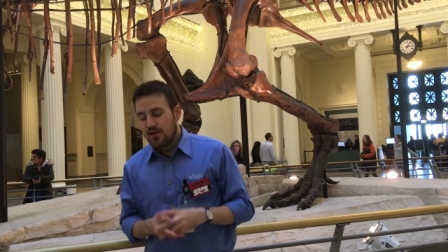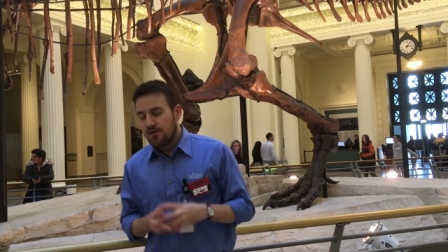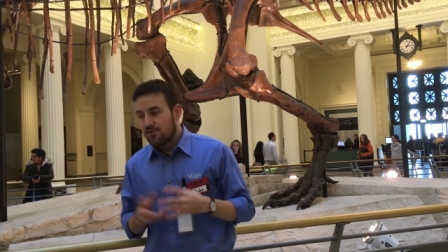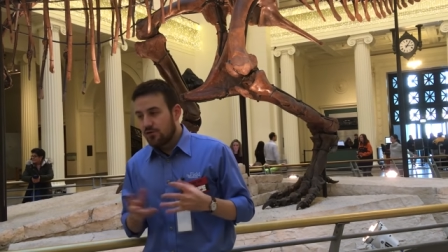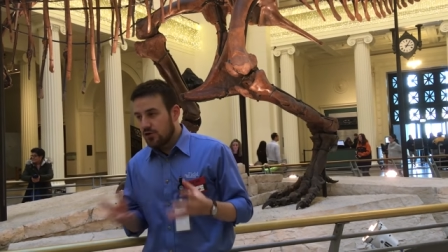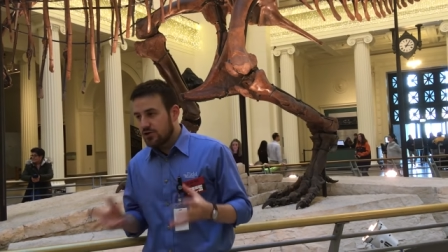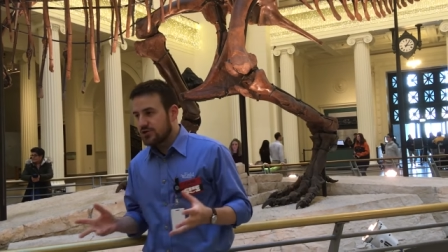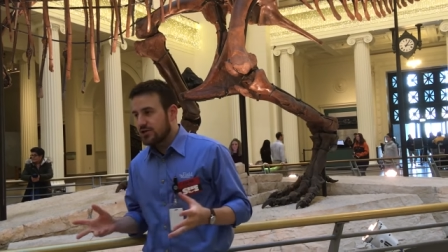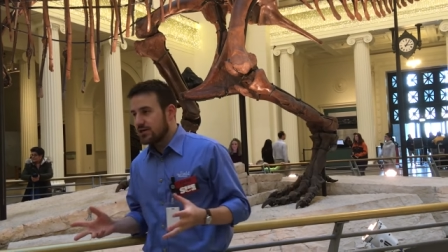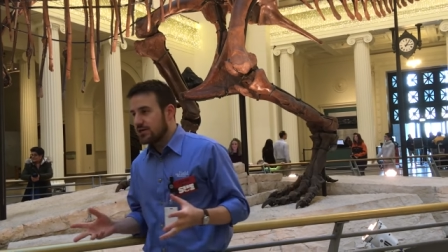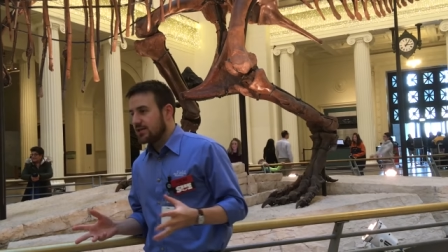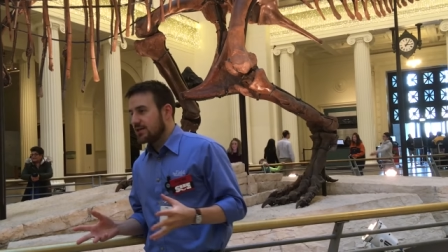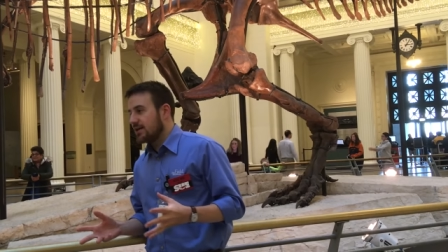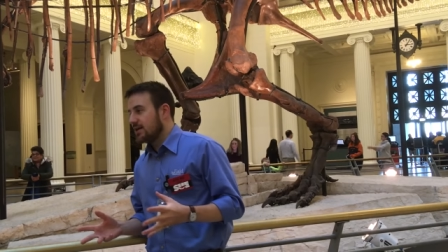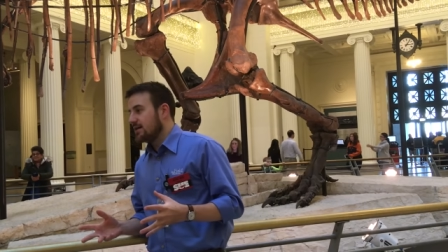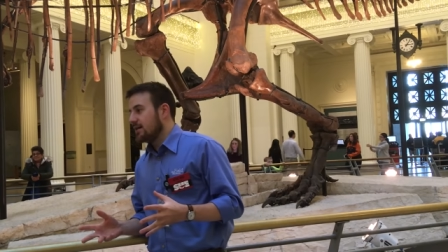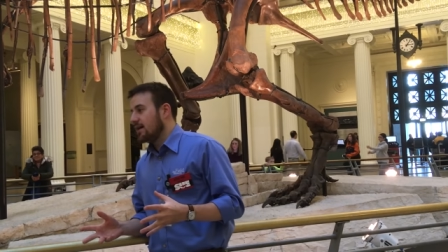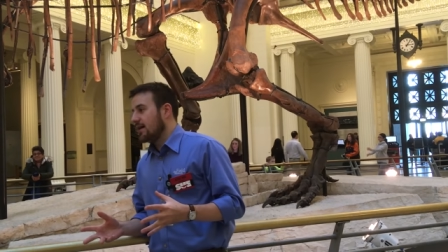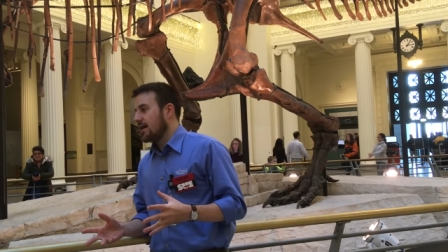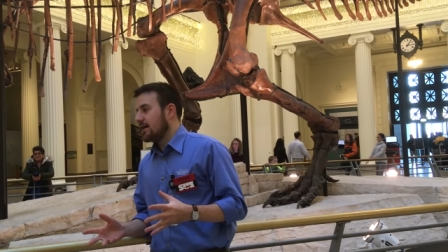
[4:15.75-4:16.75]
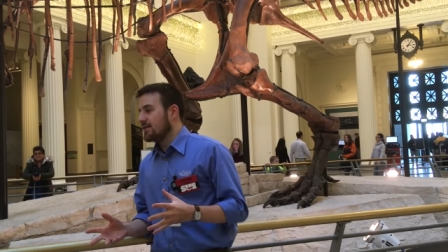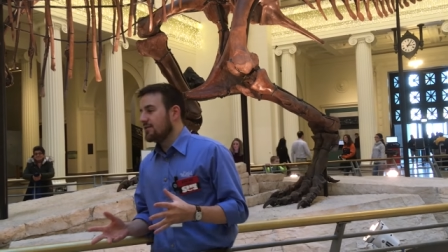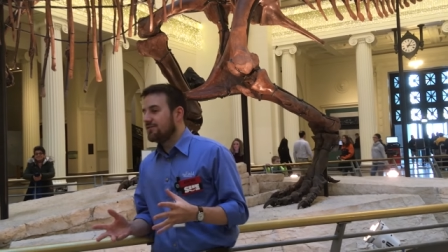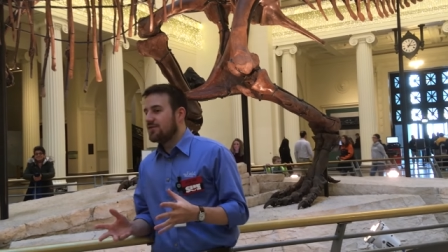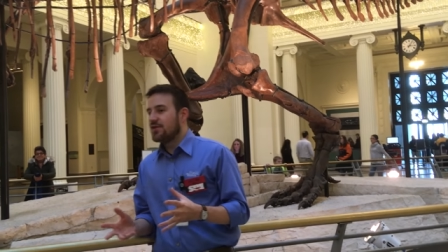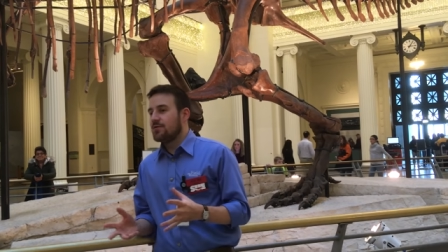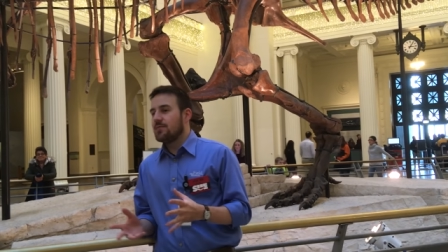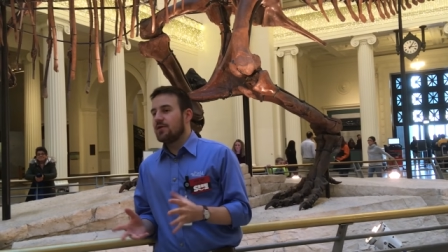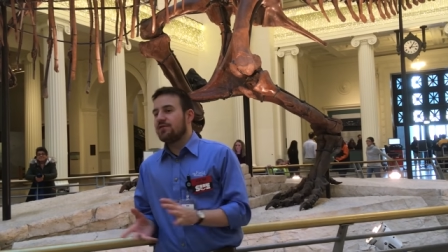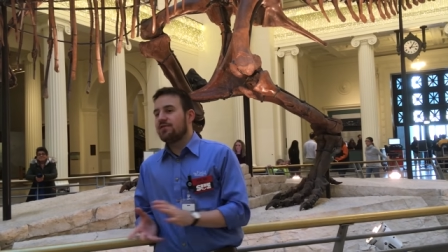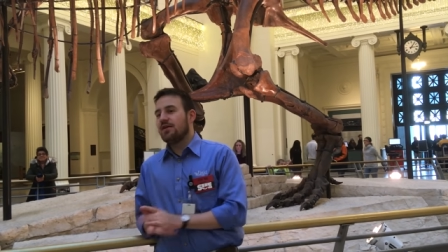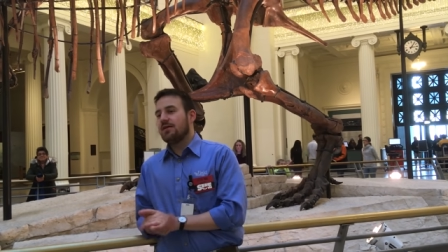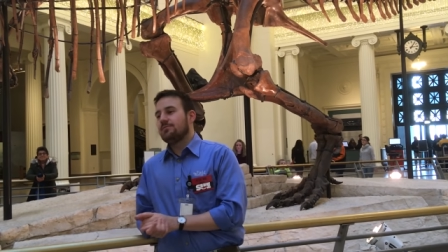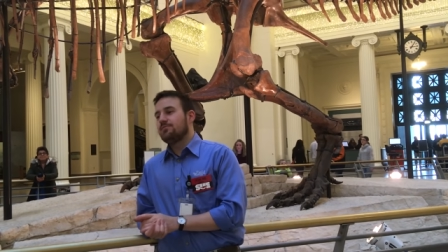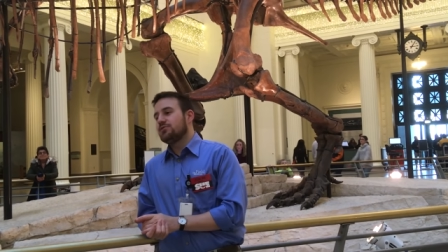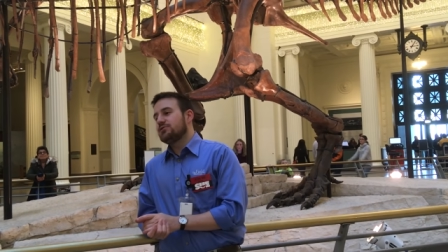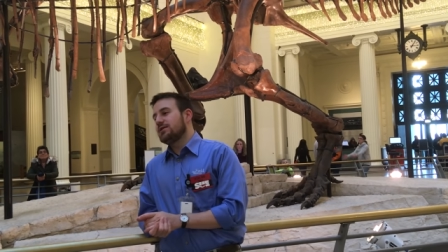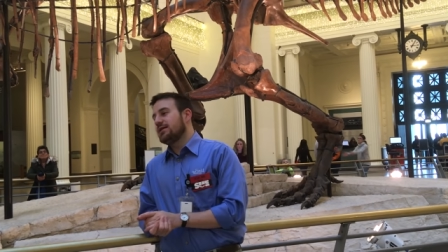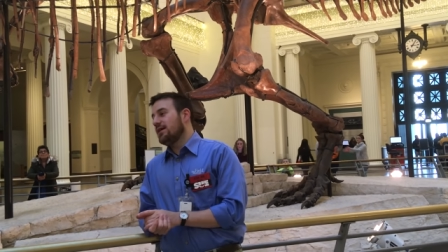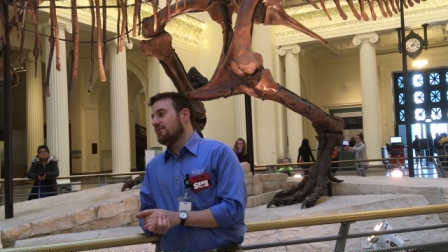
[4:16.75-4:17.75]
Fortunately, the Field Museum
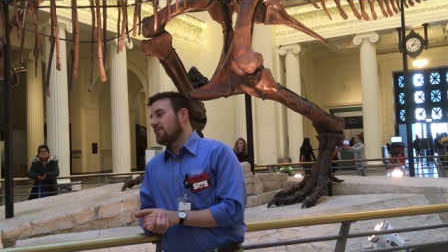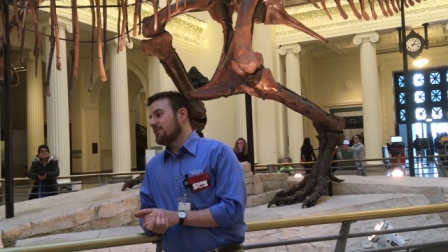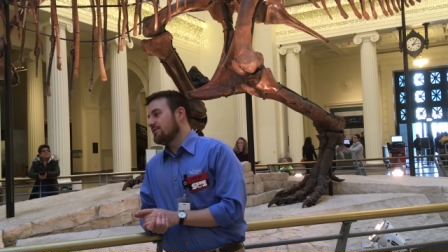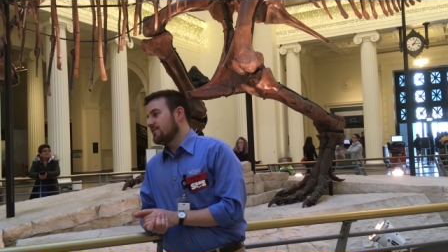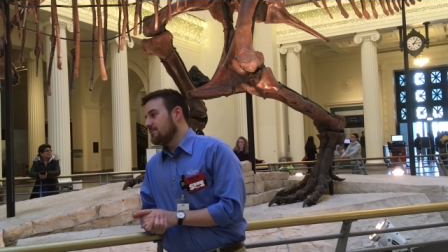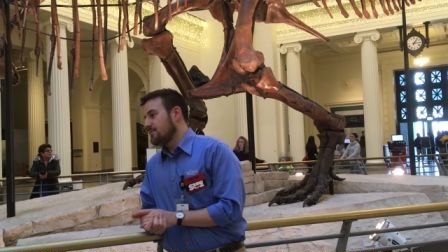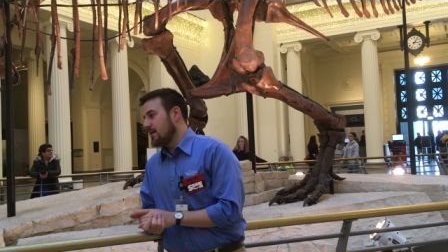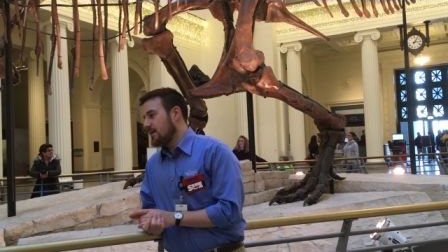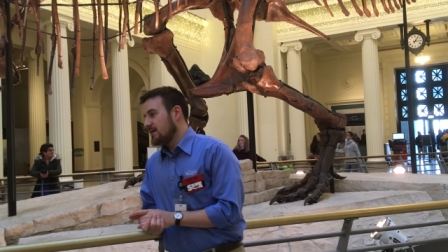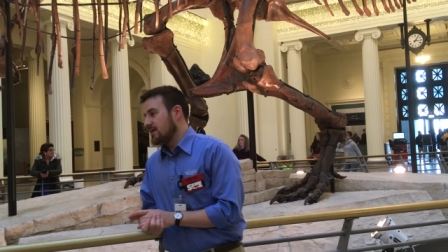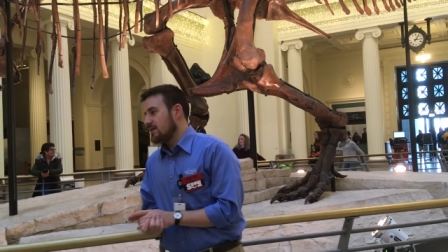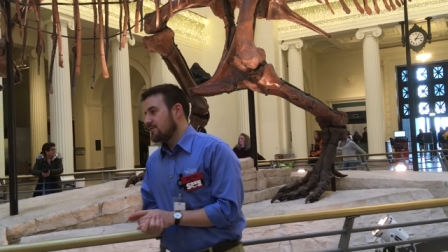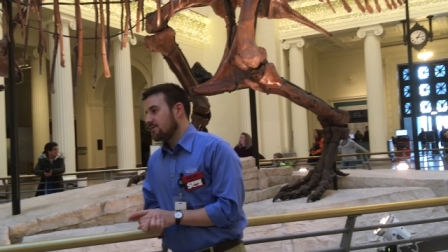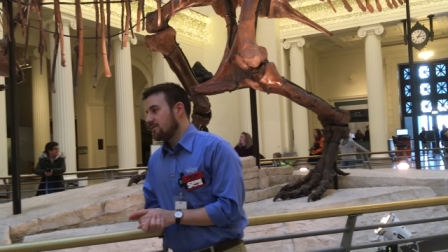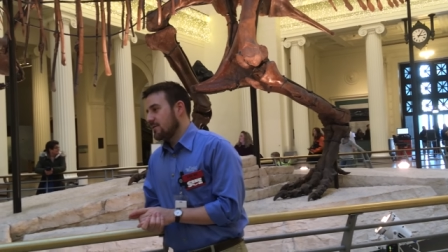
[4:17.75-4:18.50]
put together some money